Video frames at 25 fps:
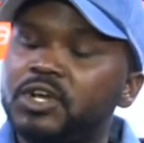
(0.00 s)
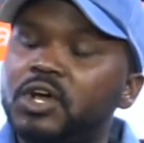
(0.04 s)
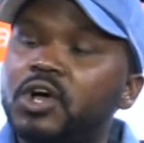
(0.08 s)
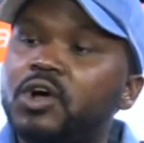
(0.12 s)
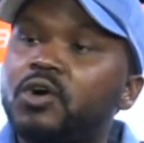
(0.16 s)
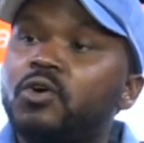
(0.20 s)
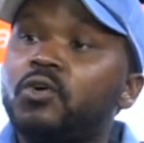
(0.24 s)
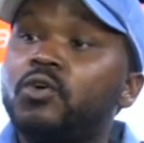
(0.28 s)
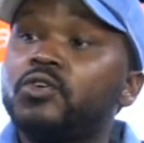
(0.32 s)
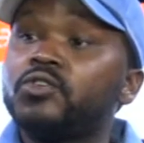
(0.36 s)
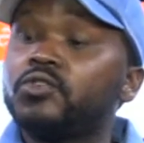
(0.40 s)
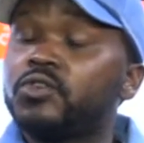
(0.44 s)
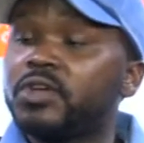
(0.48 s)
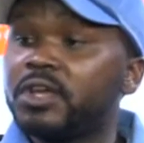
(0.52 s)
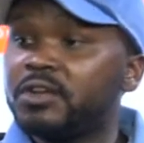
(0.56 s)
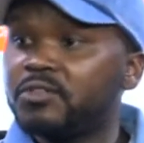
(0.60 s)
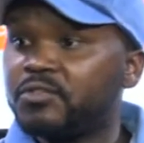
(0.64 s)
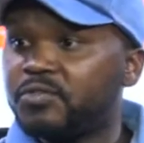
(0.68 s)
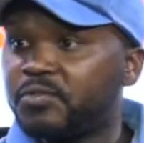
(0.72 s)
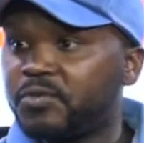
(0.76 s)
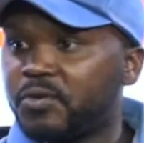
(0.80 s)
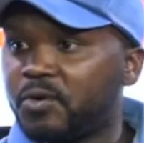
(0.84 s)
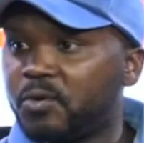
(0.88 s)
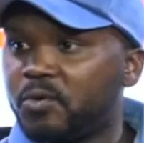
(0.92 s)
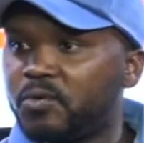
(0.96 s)
or you can
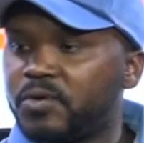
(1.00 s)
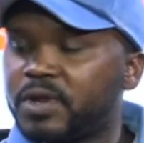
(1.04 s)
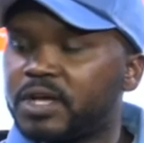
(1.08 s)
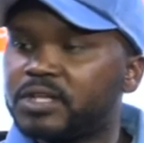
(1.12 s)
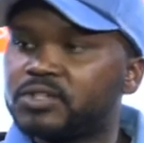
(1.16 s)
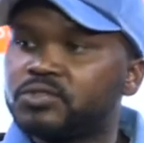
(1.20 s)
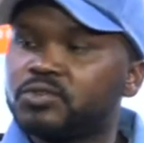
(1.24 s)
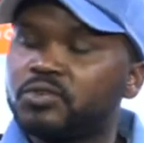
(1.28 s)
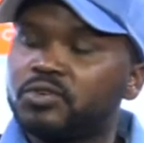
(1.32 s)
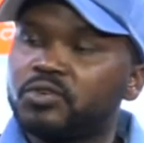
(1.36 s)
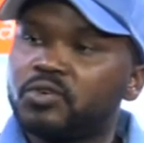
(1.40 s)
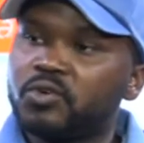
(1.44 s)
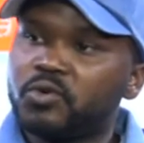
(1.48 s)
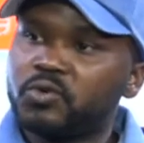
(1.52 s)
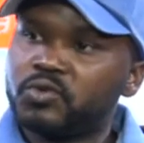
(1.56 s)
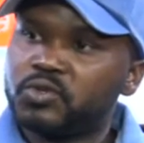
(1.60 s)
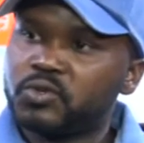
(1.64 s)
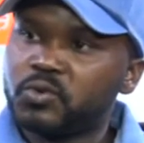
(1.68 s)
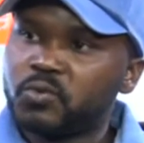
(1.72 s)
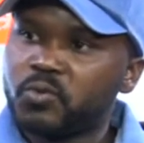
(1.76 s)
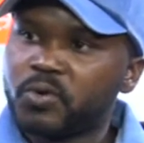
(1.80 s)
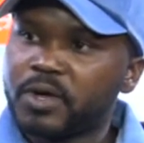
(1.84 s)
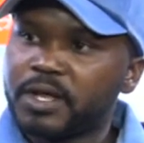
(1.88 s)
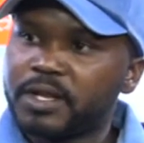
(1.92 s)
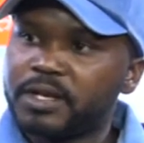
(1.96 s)
phone us on
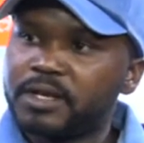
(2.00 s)
021